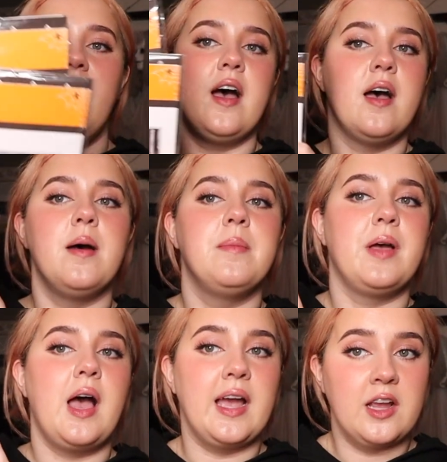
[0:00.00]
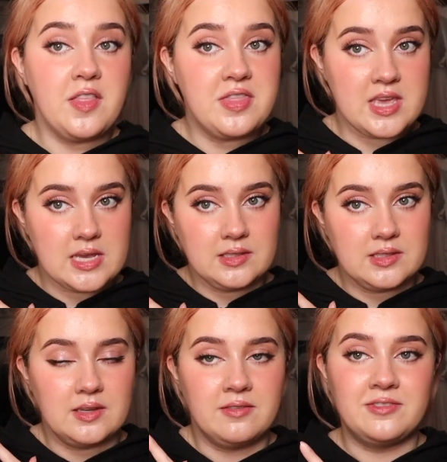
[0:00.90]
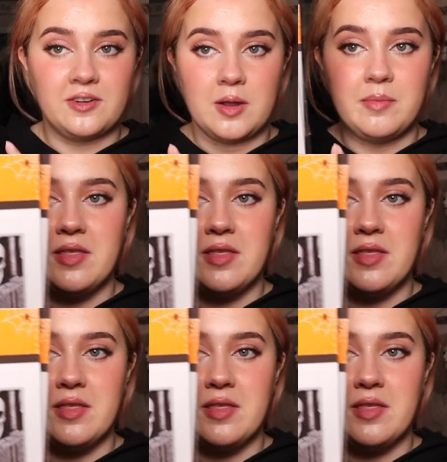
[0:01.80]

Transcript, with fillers: um, I got these from